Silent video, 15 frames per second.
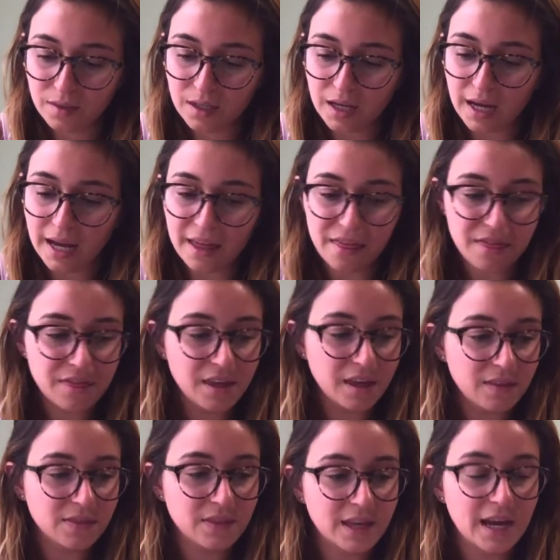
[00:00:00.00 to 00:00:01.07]
I
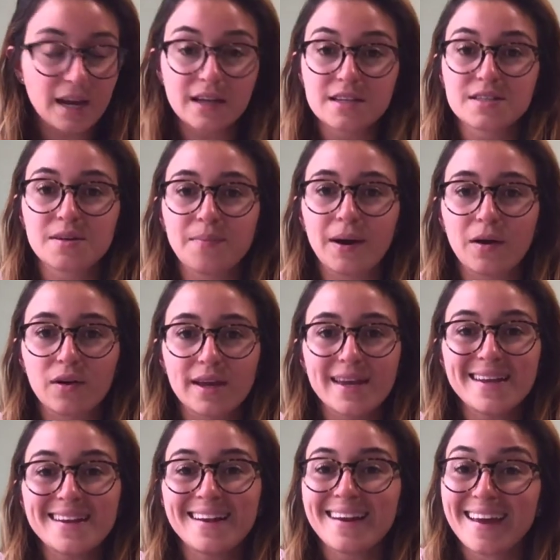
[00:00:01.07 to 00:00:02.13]
think that is about
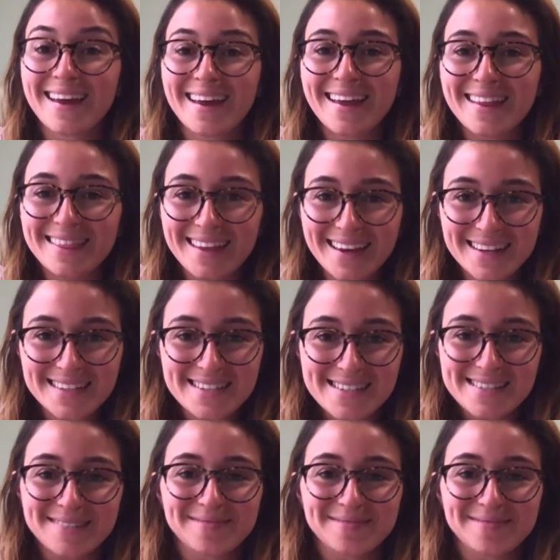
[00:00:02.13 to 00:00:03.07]
it. Thanks.